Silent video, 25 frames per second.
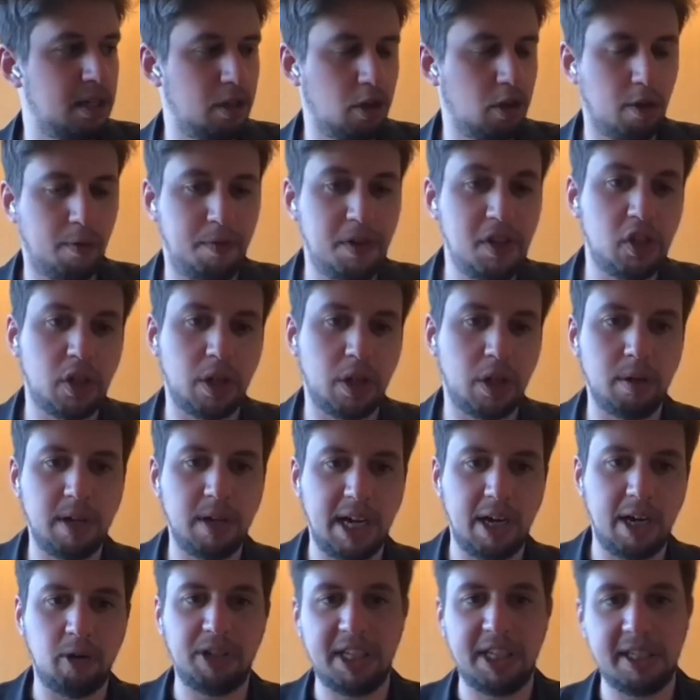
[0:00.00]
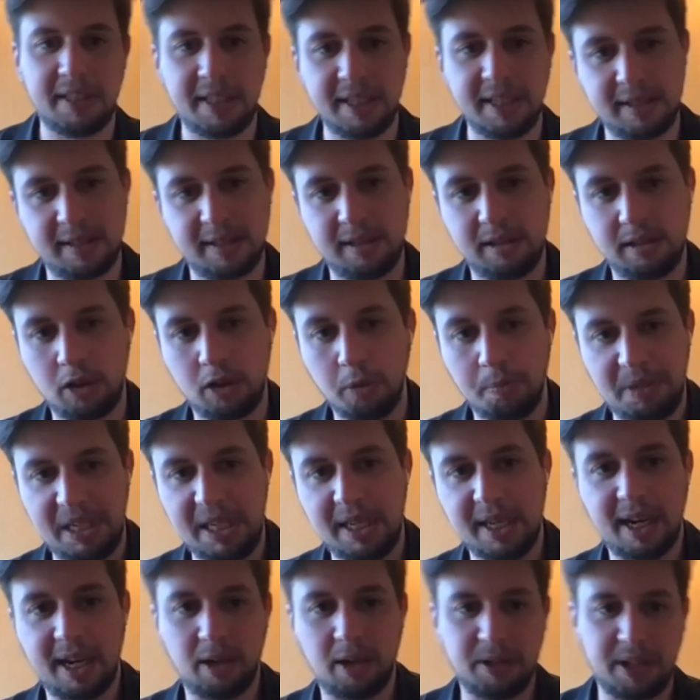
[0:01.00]
a feature? How can I test copy?
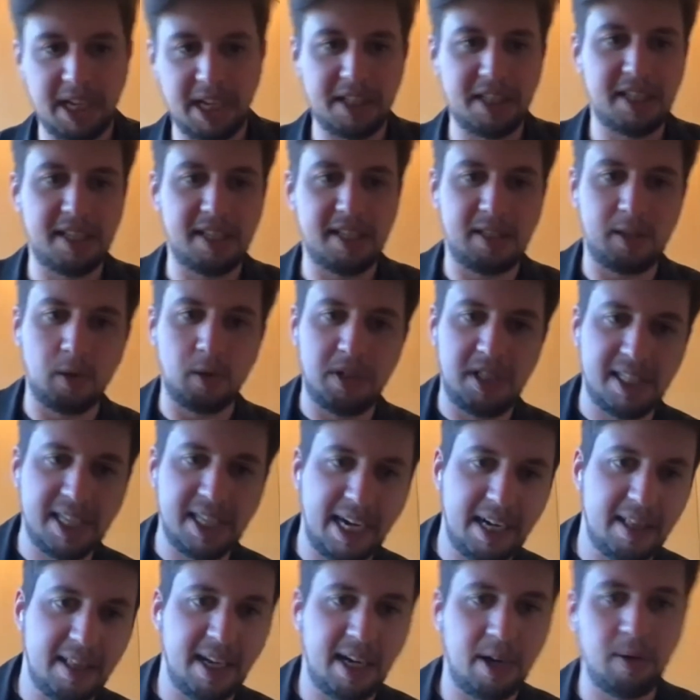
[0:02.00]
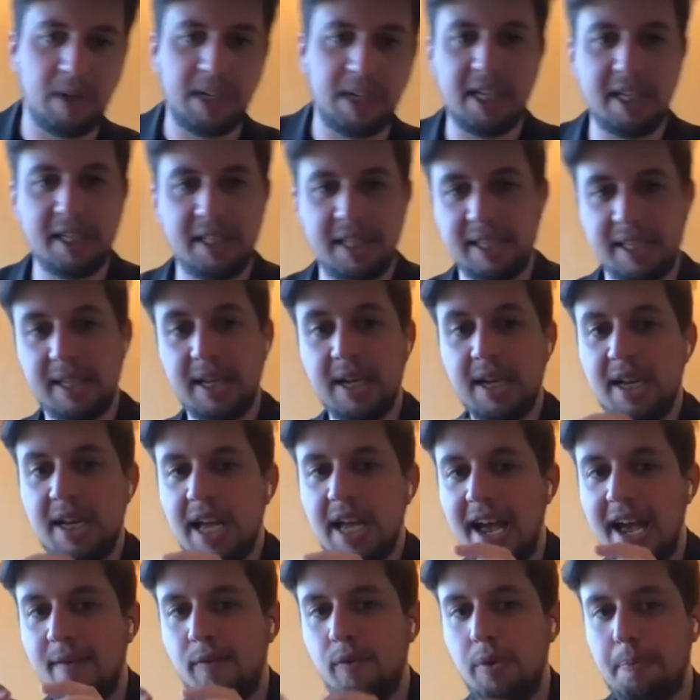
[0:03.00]
How can I test a design? How can I test
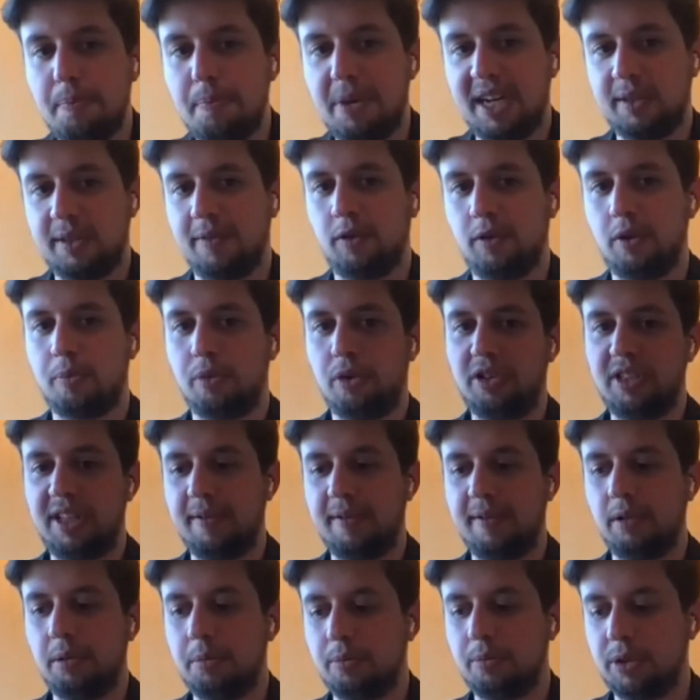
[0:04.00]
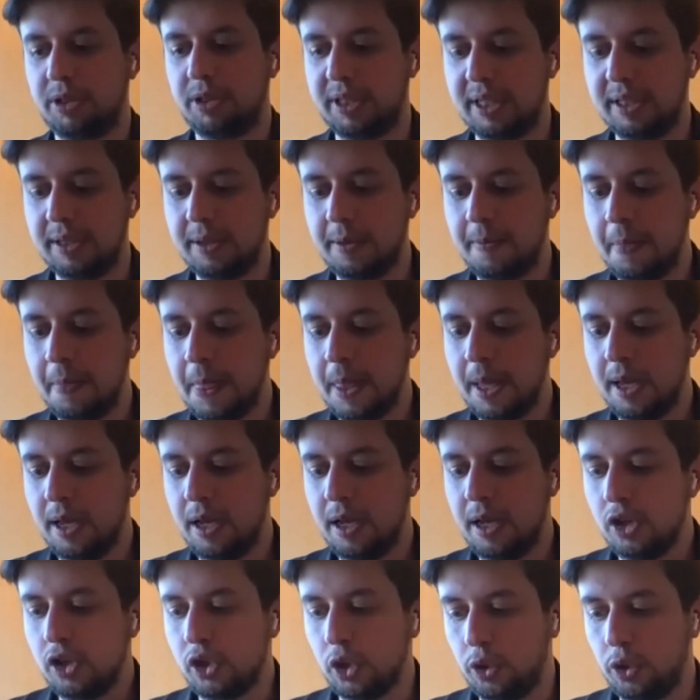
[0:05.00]
every part of the product development process?
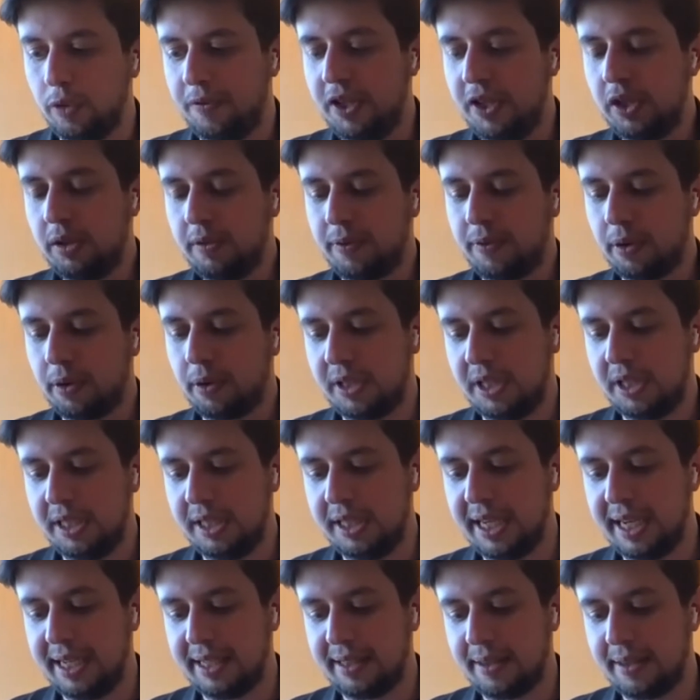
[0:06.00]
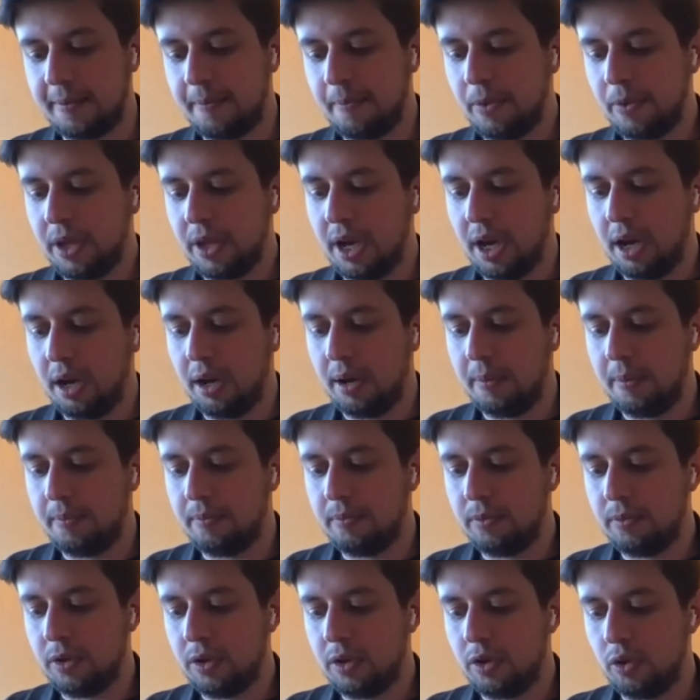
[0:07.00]
So the vision for us is that
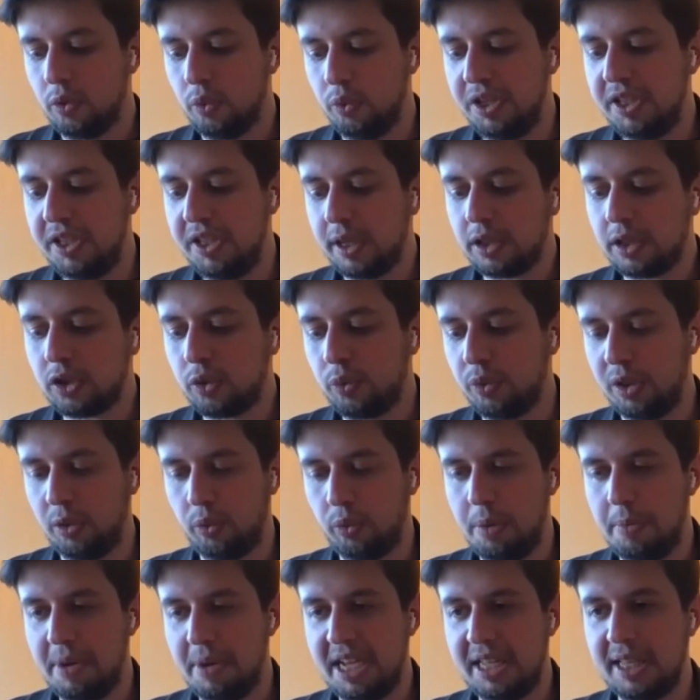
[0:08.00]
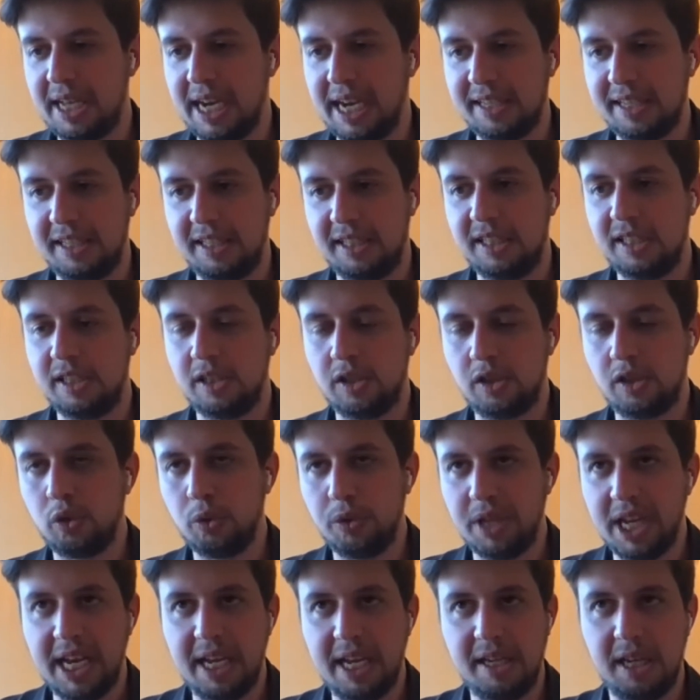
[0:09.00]
research will remain as it is
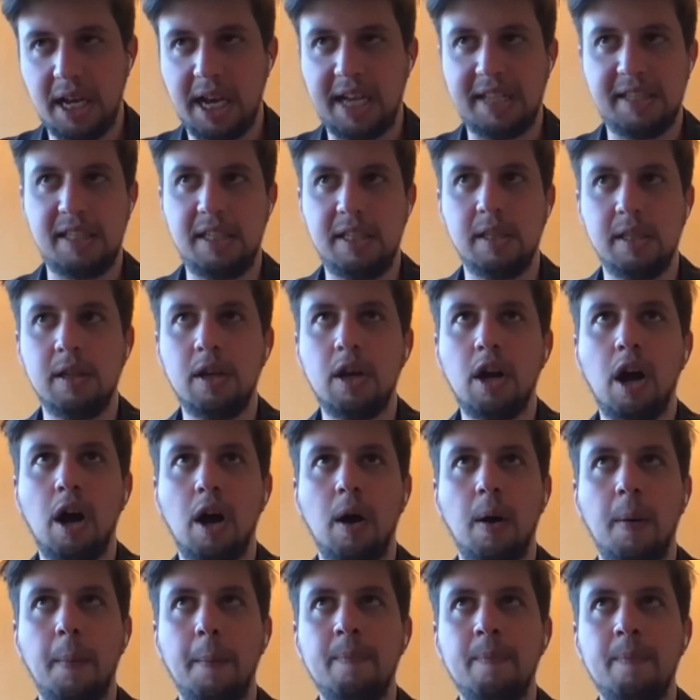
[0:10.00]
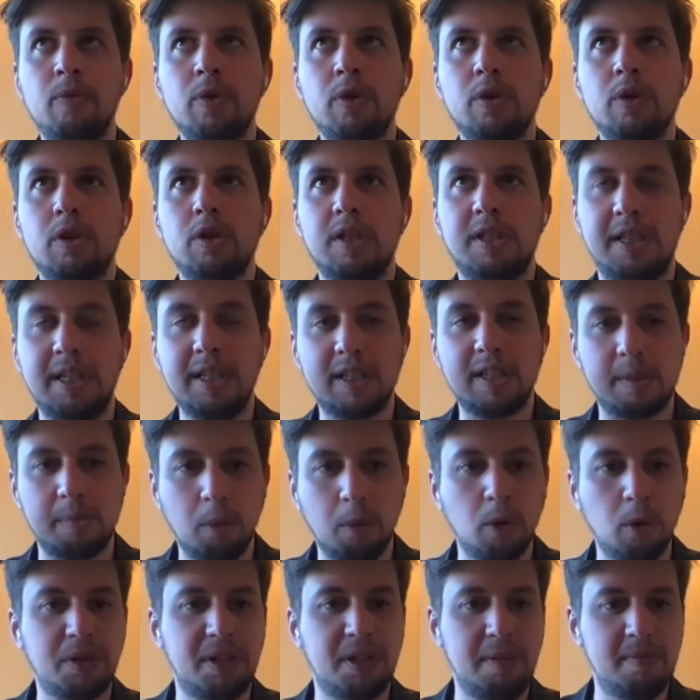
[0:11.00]
today, as in still
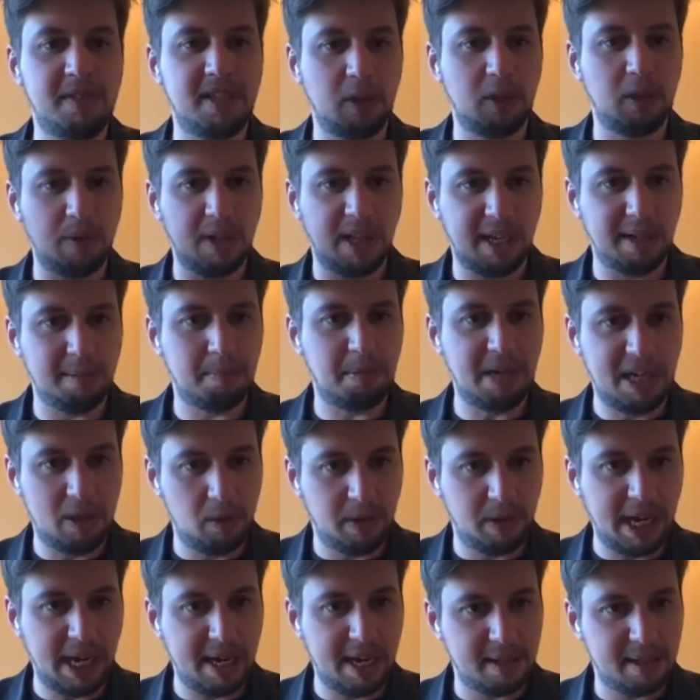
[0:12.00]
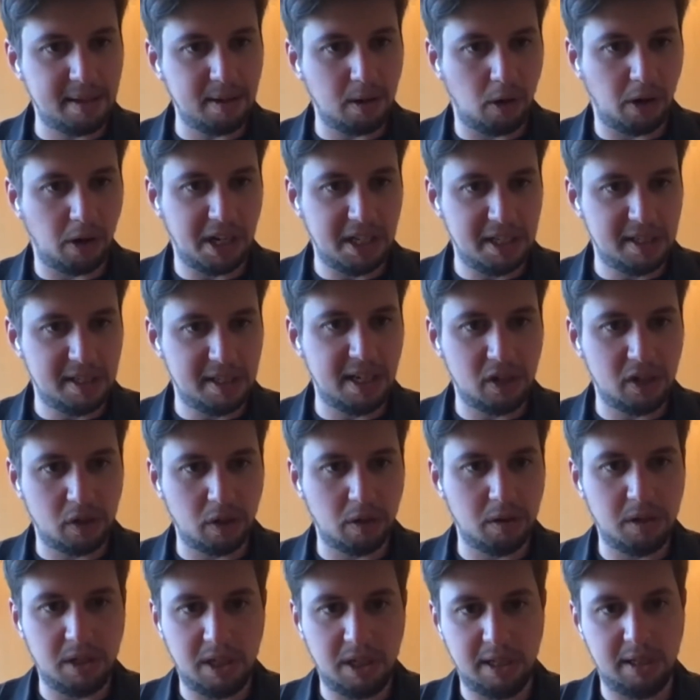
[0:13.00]
small teams that will help educate
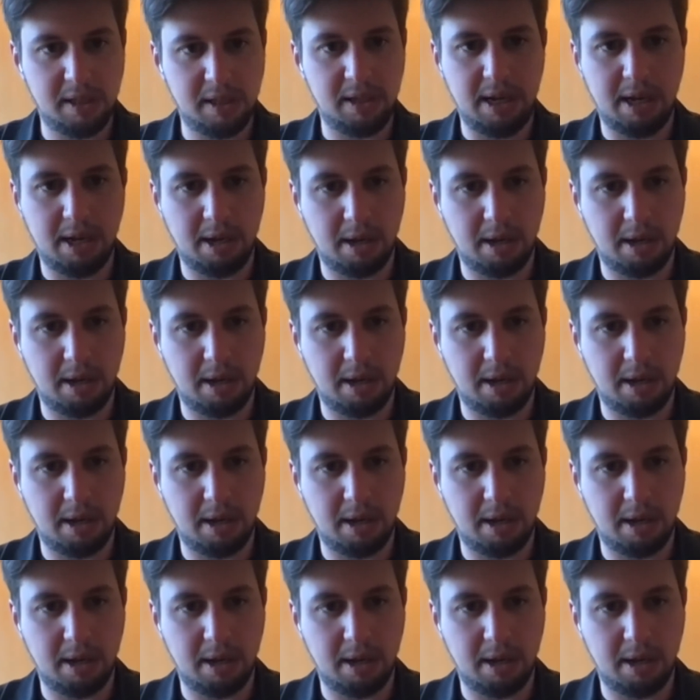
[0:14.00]
organization in